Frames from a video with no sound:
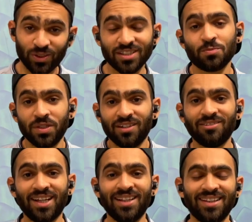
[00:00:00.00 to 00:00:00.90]
it's been a
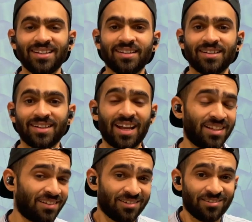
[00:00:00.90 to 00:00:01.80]
while. I
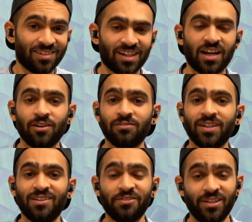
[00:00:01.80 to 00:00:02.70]
kind of
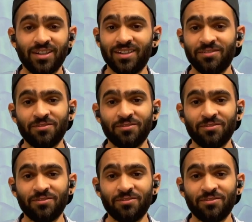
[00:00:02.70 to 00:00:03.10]
feel weird in